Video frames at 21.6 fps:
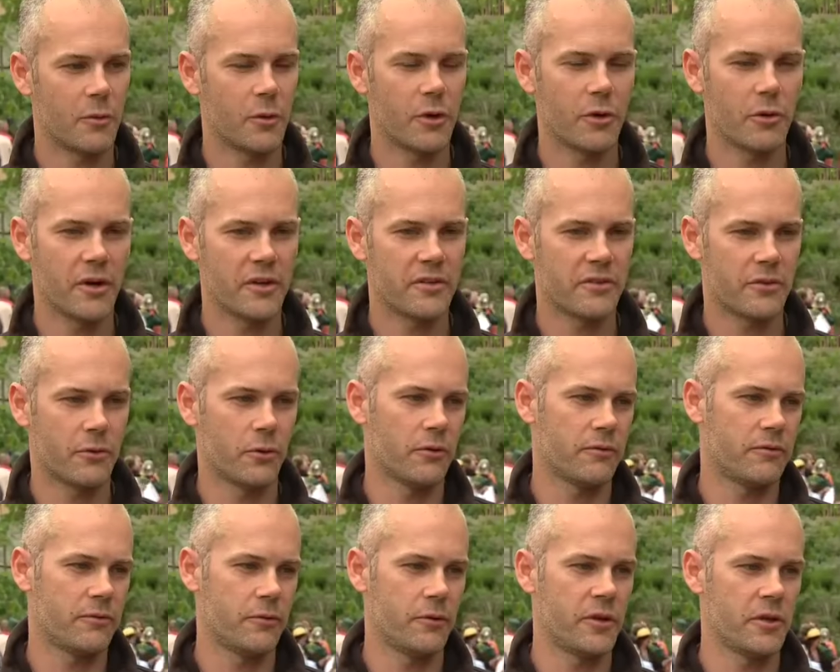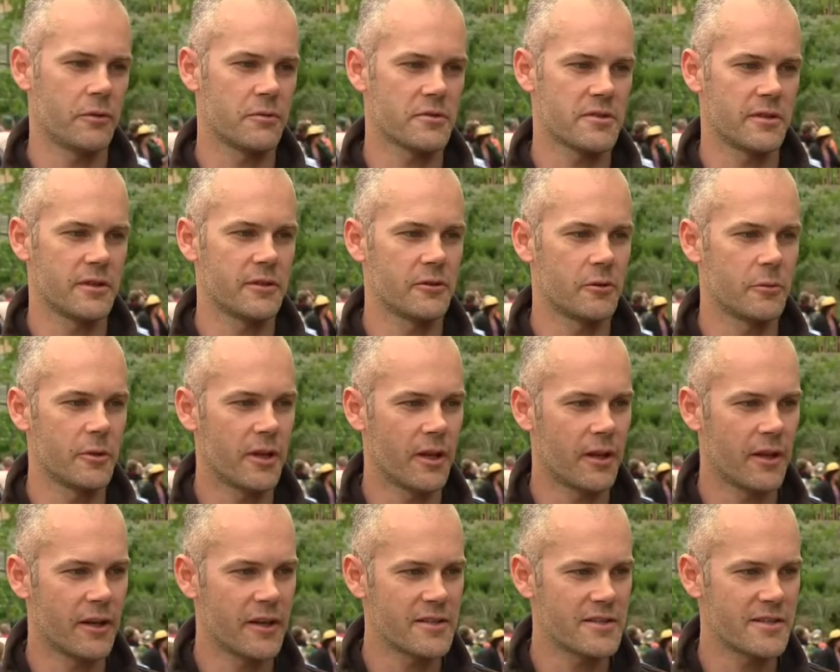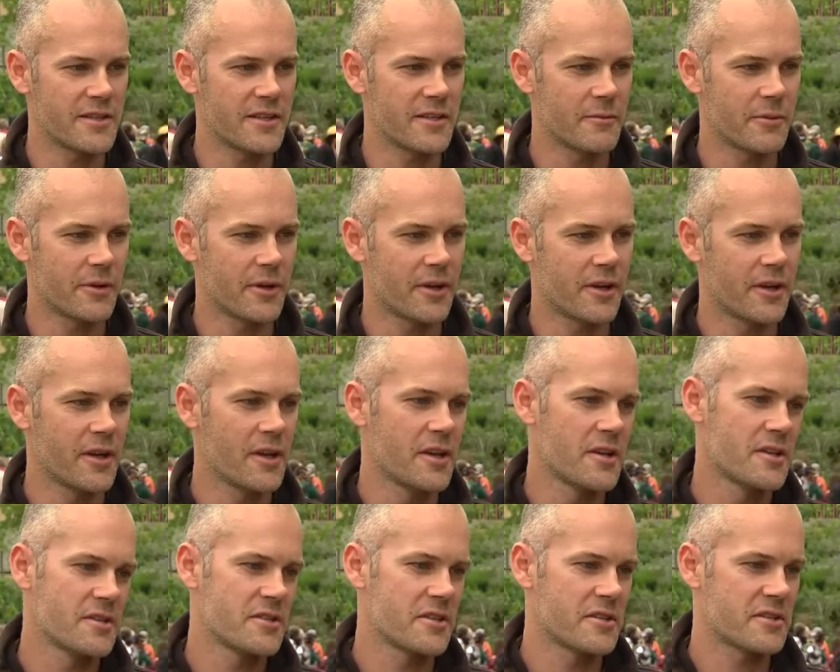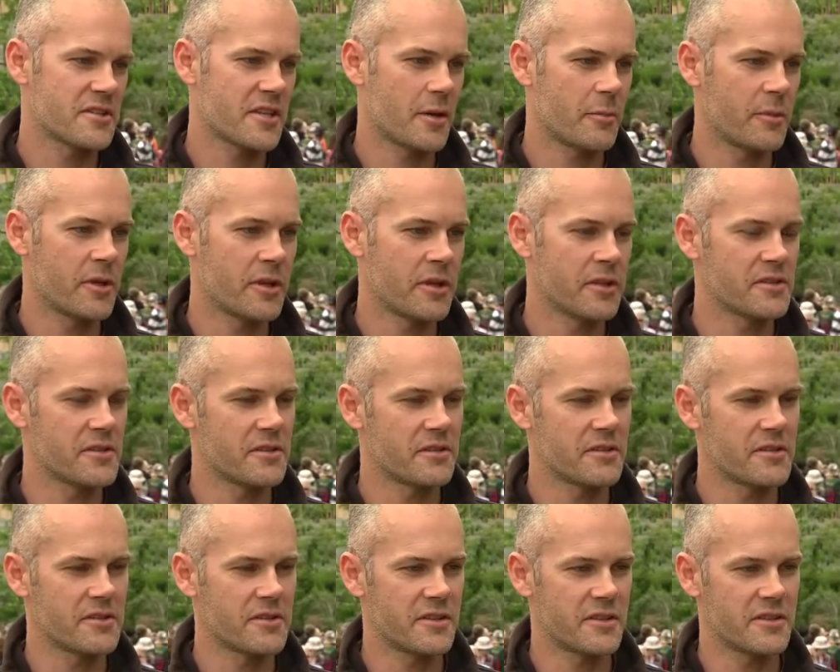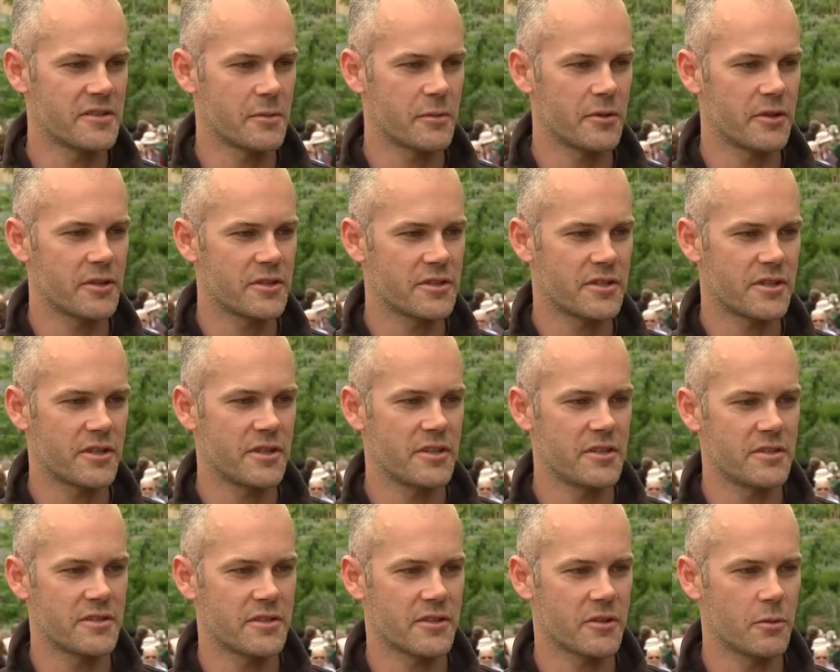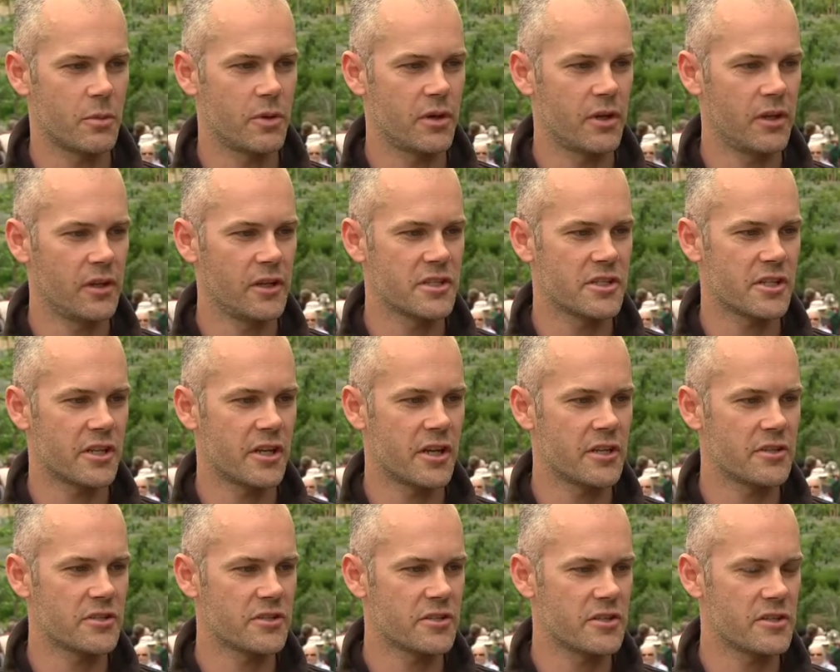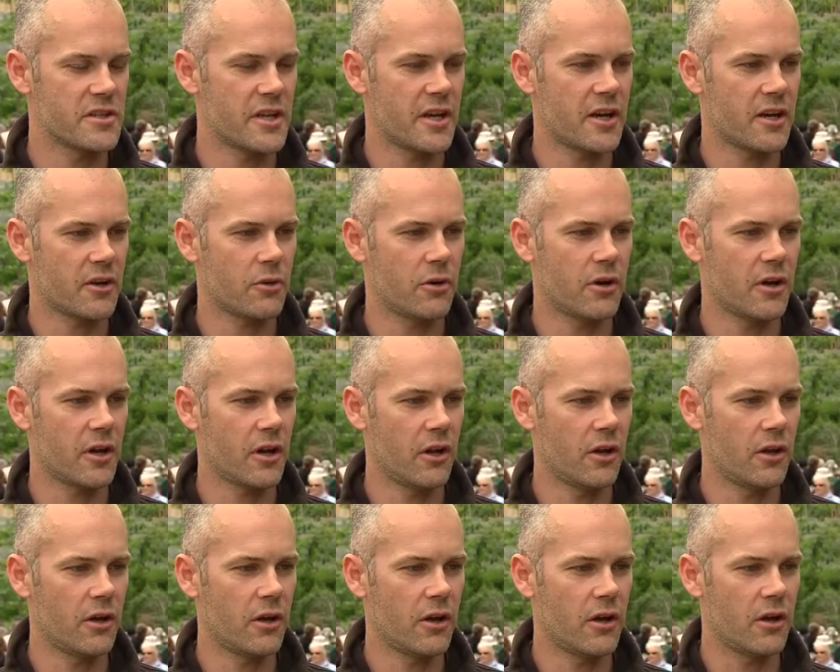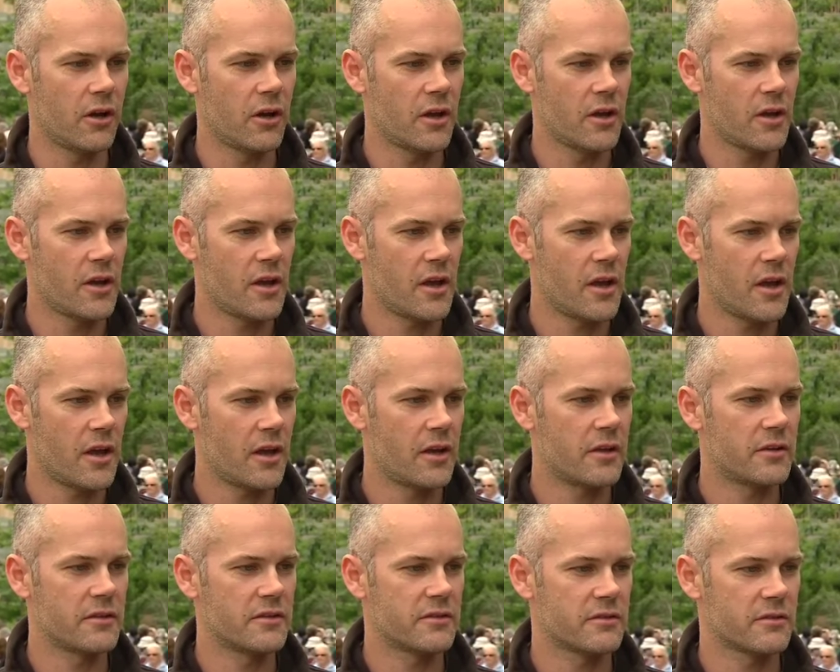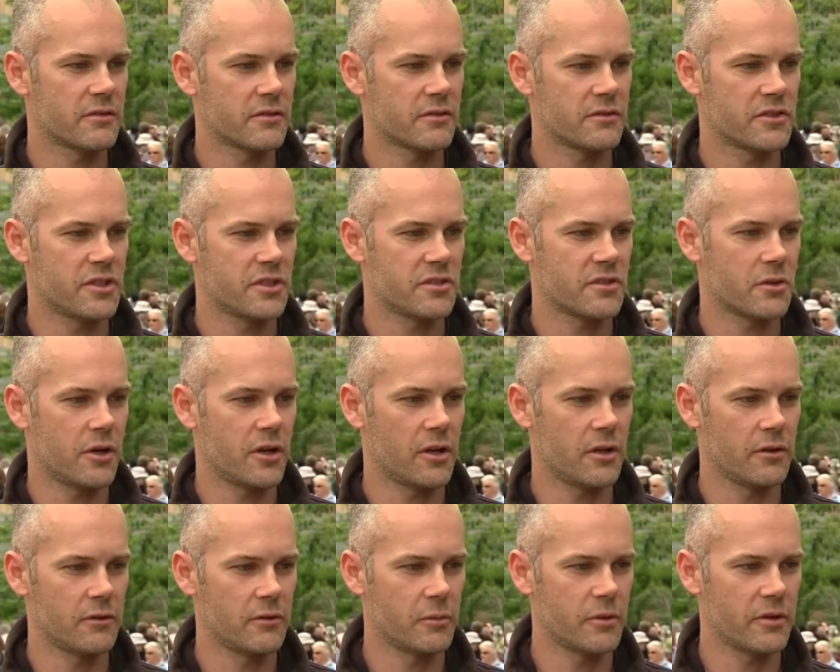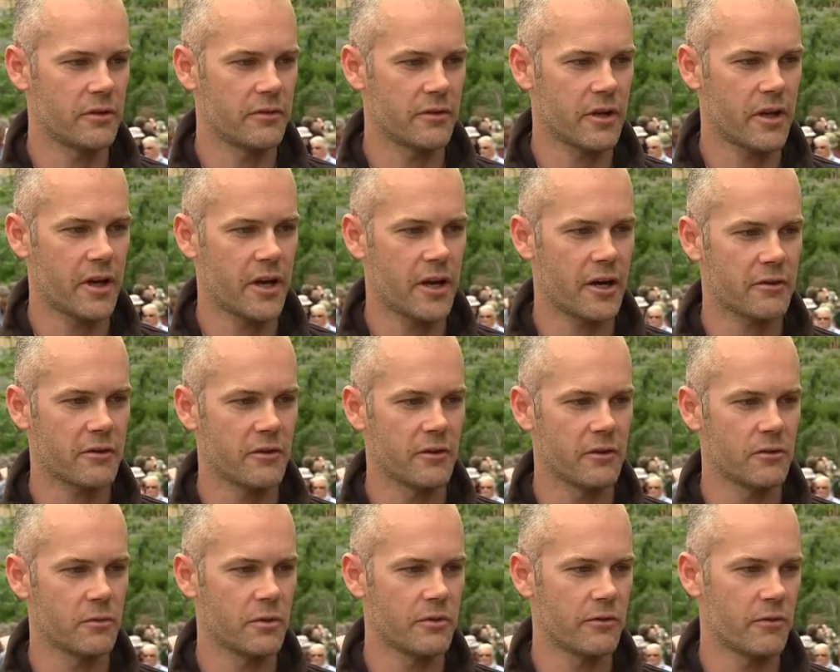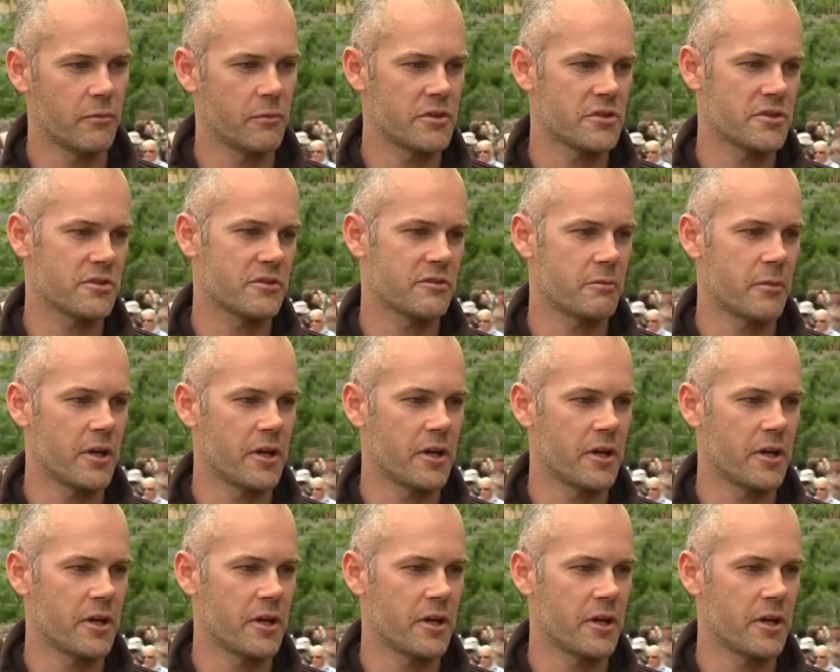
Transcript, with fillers: We always thought Funi was a little bit lazy, but since coming into this exhibit, she's completely changed. She's out quite a lot and she's quite a little bit of a character, a little bit of a mischief